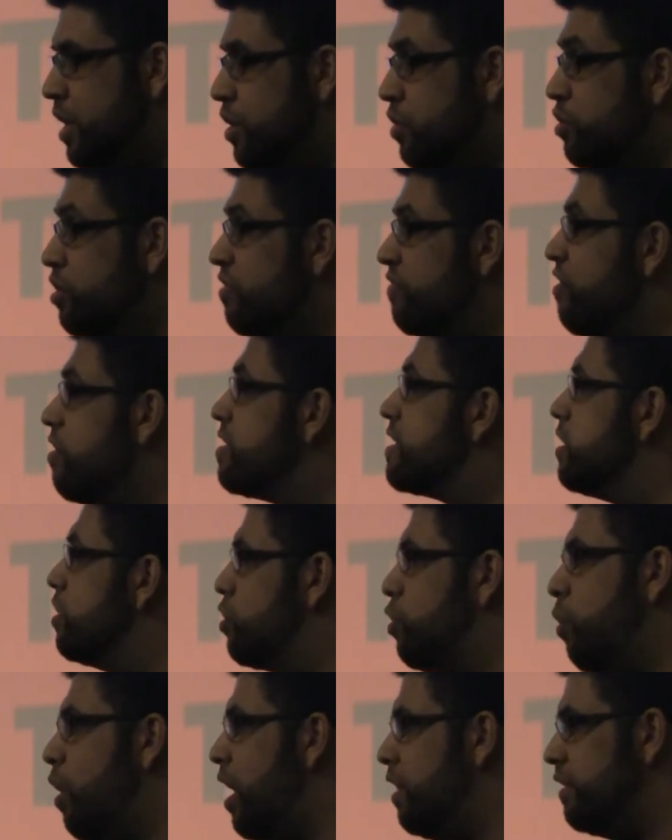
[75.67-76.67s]
universal
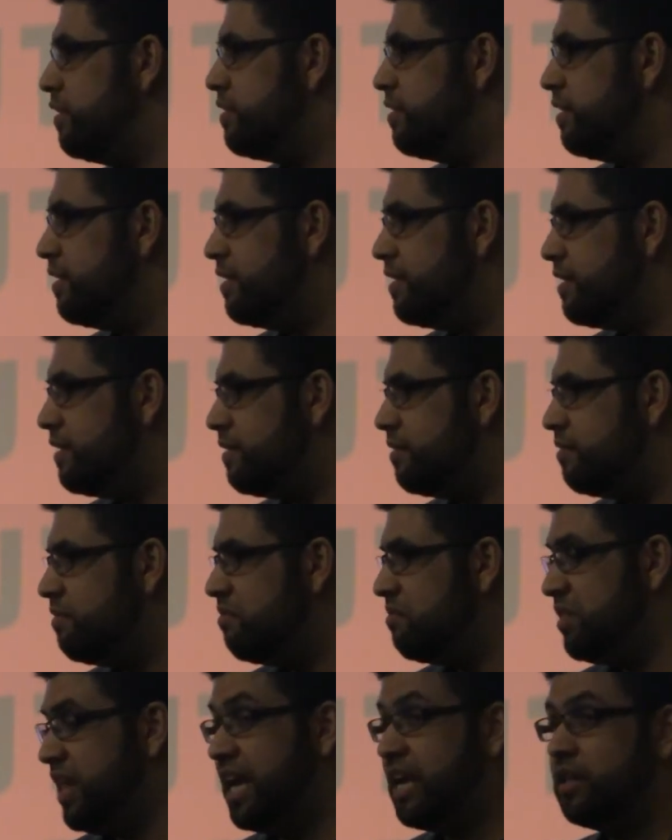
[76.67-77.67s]
qualities,
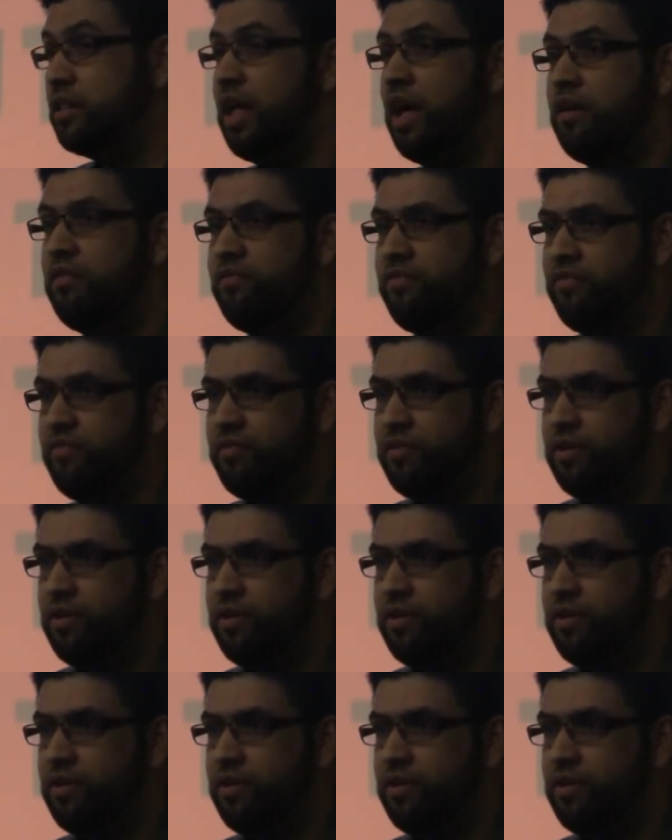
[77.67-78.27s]
like love,